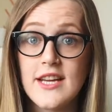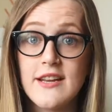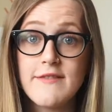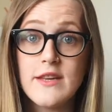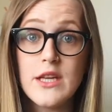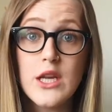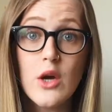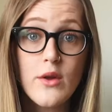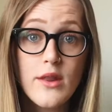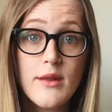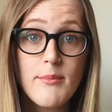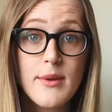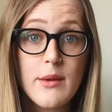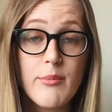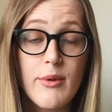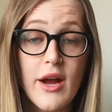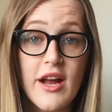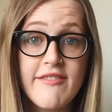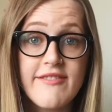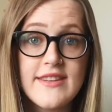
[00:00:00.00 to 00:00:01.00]
and if you know what the big
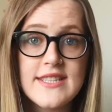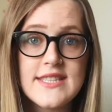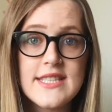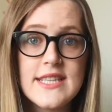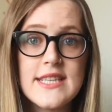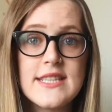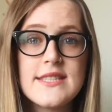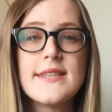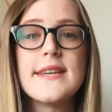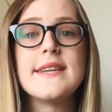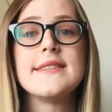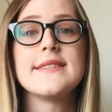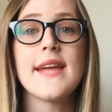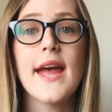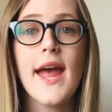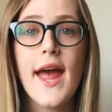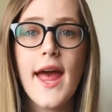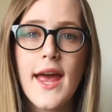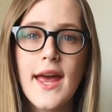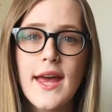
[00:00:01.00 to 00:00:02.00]
breakfast is, it's
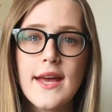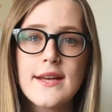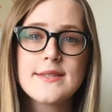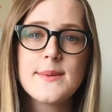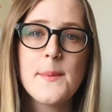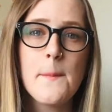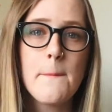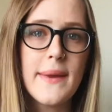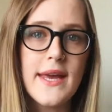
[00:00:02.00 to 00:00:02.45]
eggs,